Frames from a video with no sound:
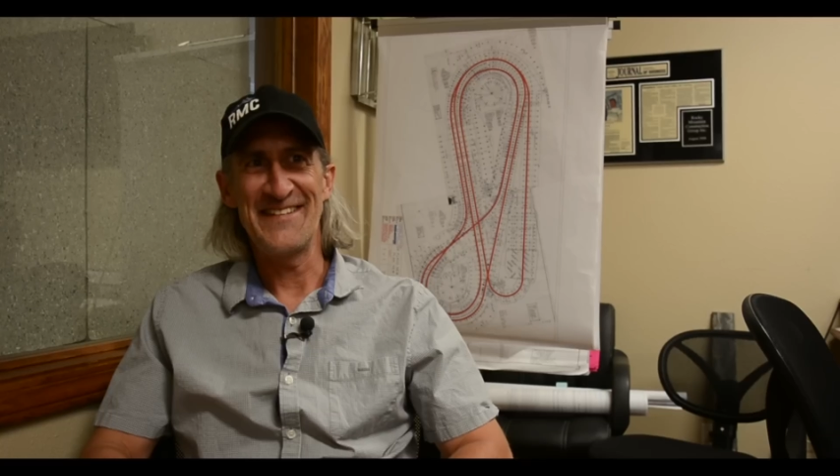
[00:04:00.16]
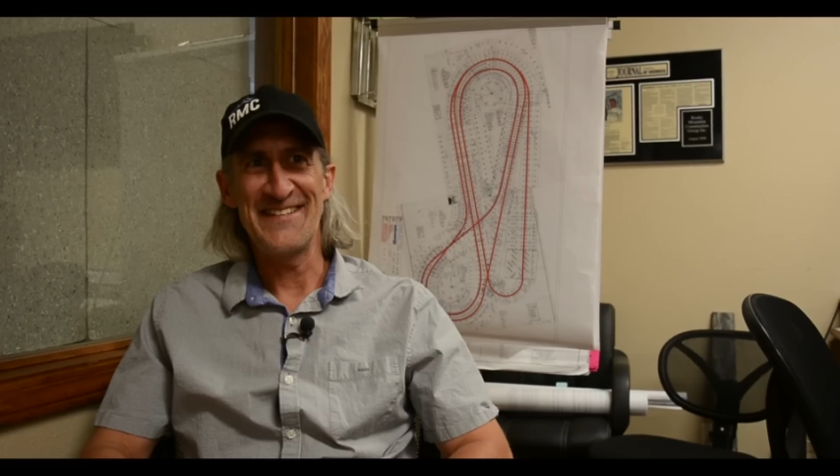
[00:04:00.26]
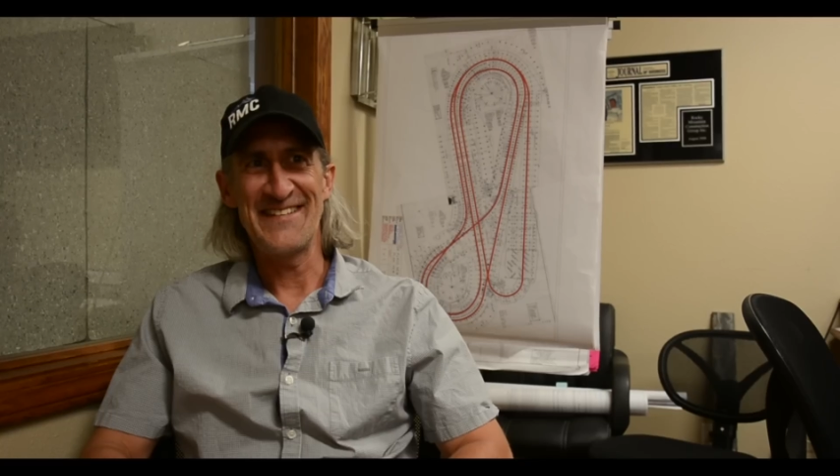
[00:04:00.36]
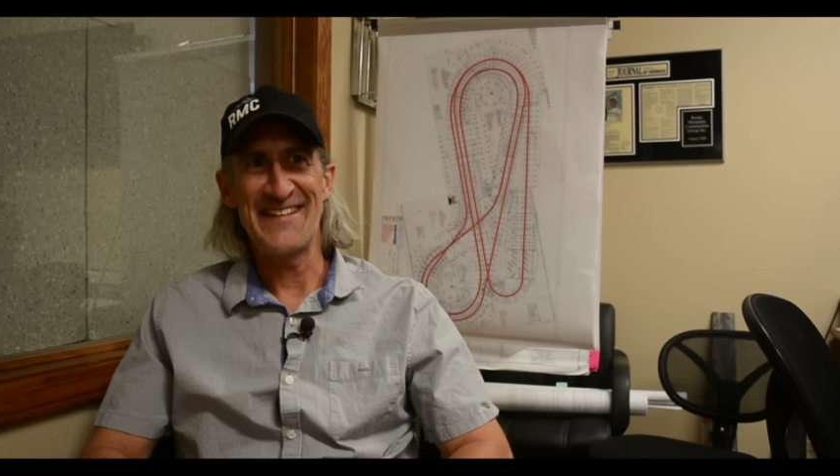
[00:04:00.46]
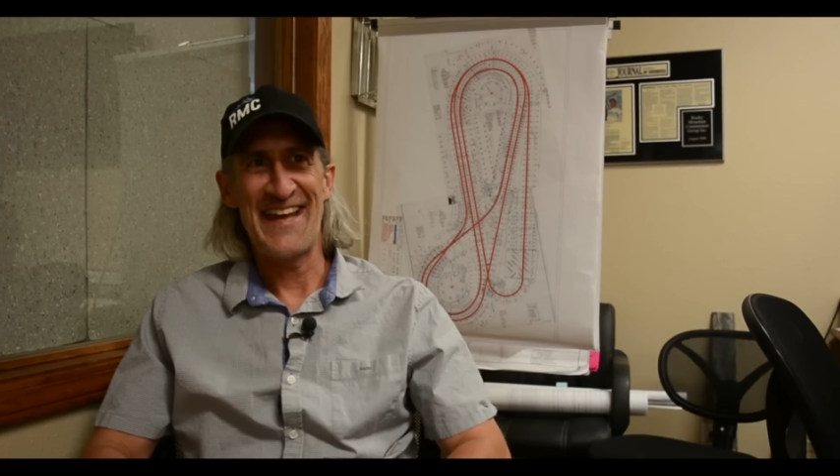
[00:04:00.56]

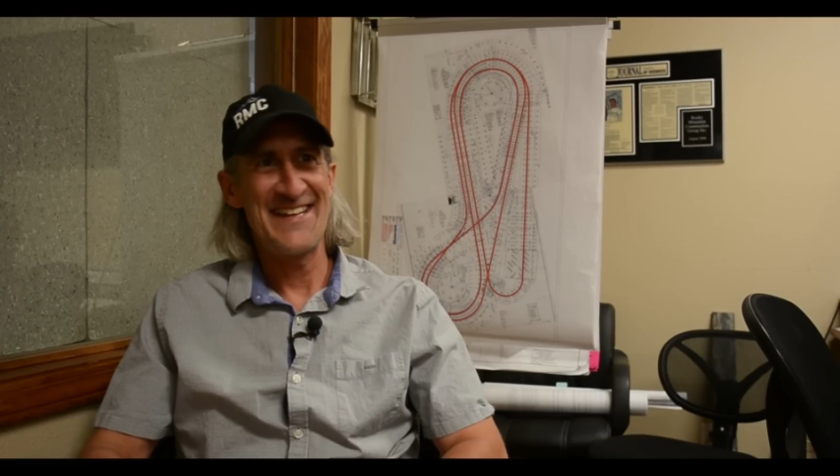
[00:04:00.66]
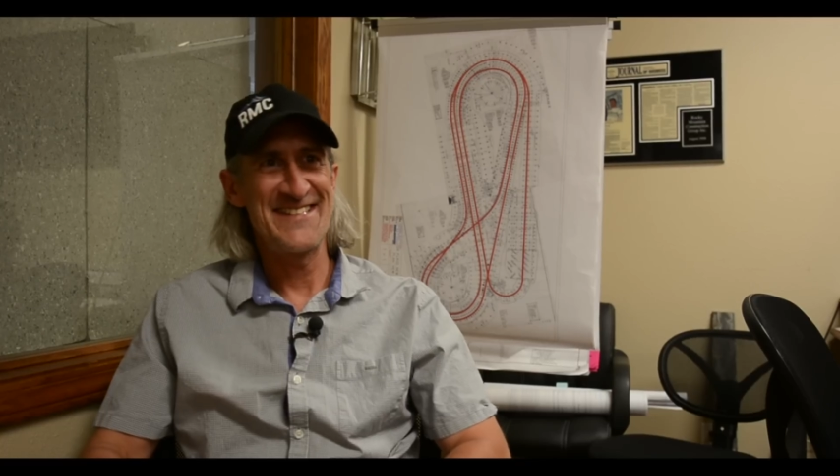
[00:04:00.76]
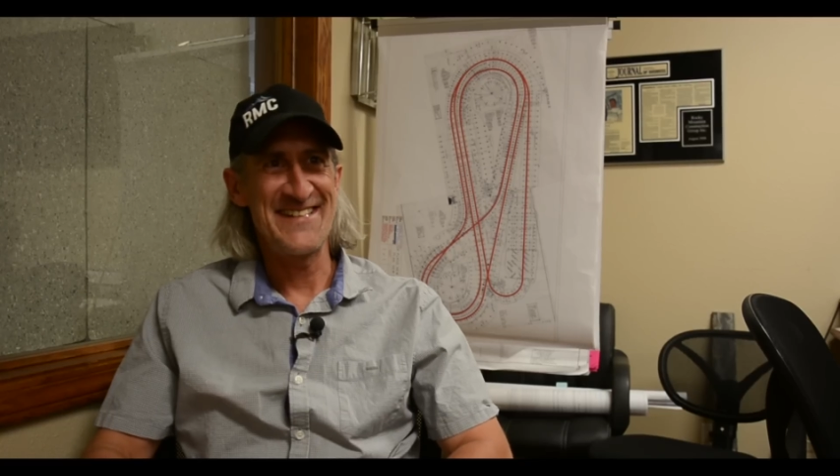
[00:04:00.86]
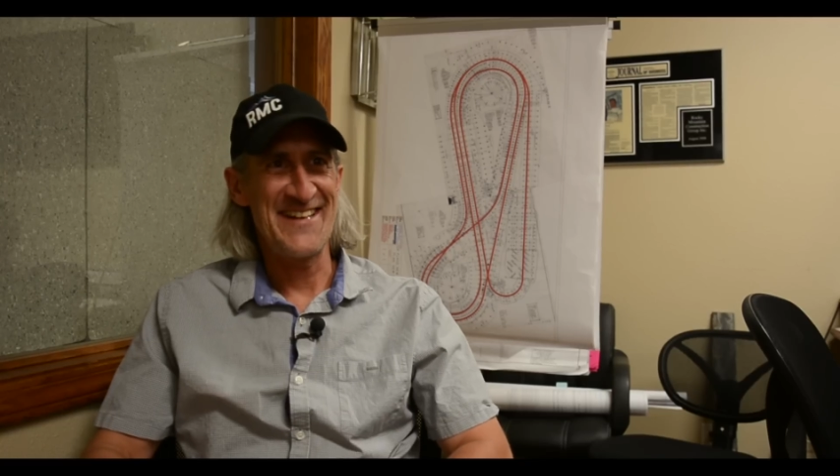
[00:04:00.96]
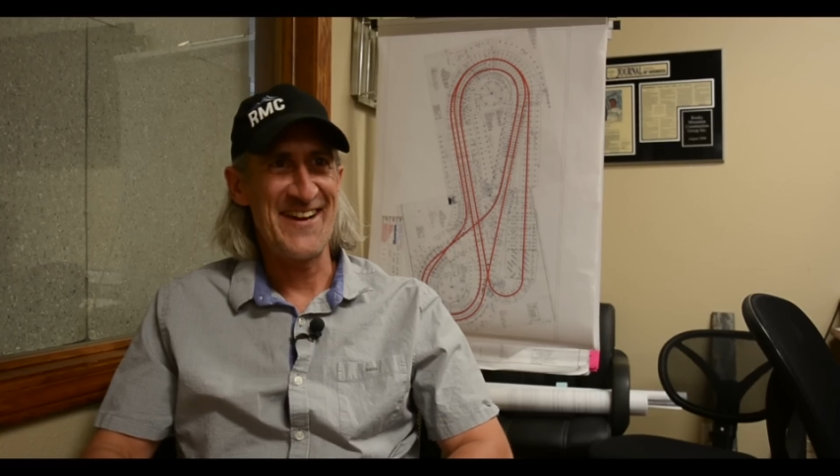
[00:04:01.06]
the
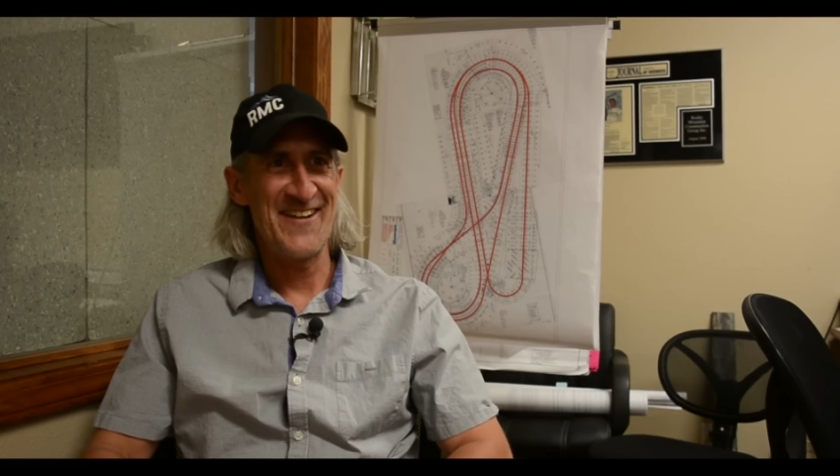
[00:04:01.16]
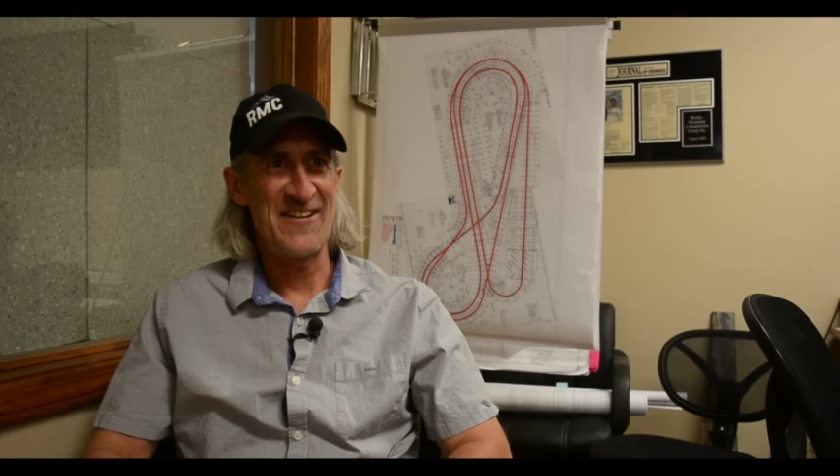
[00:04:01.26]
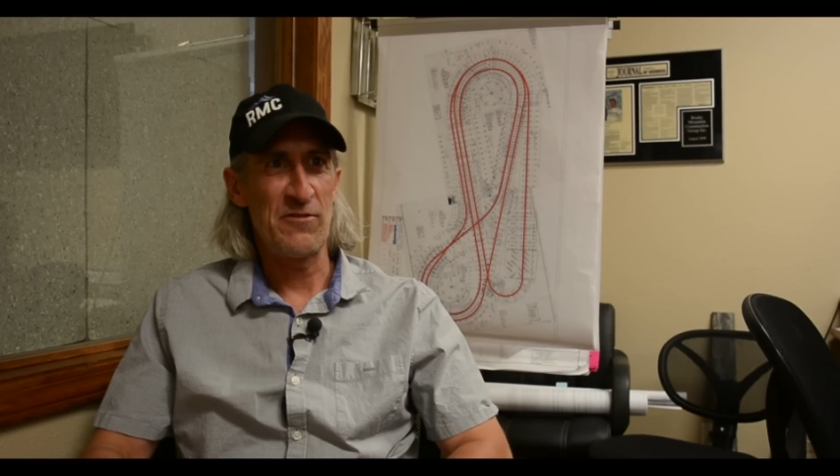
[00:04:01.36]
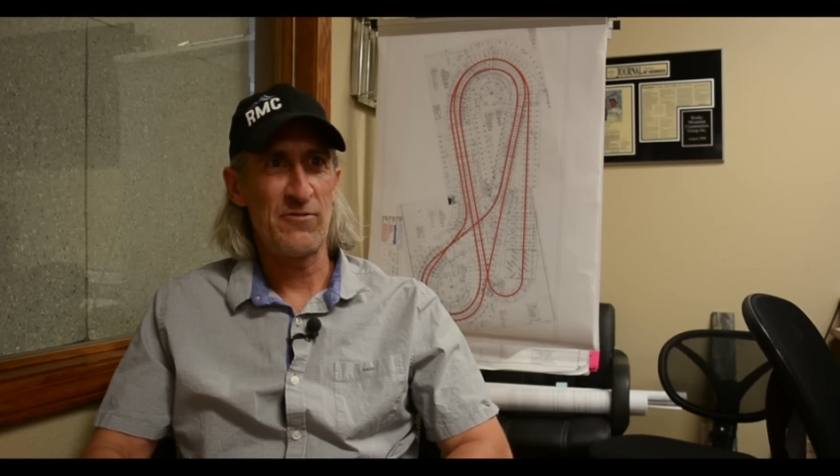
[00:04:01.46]
hands in the air and